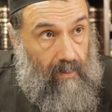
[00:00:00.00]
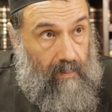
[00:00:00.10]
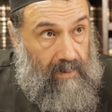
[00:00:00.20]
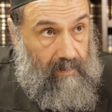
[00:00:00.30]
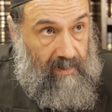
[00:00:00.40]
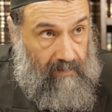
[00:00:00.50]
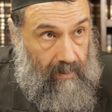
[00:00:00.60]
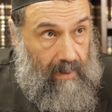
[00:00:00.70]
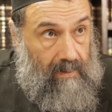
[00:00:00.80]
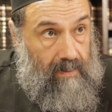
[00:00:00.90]
open
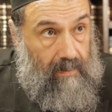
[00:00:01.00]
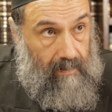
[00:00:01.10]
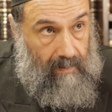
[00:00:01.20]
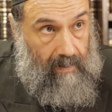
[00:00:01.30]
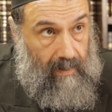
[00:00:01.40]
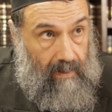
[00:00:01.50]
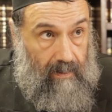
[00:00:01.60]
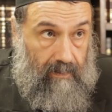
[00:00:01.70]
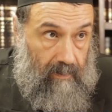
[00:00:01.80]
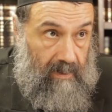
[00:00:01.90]
before I
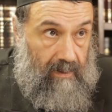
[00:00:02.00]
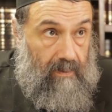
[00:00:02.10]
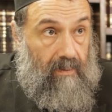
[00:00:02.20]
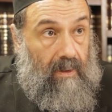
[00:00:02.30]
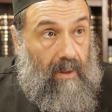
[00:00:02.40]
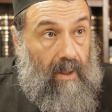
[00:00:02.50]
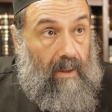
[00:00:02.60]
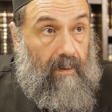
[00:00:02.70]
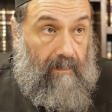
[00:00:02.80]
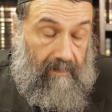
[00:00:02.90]
threw me into a
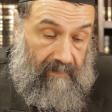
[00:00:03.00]
car,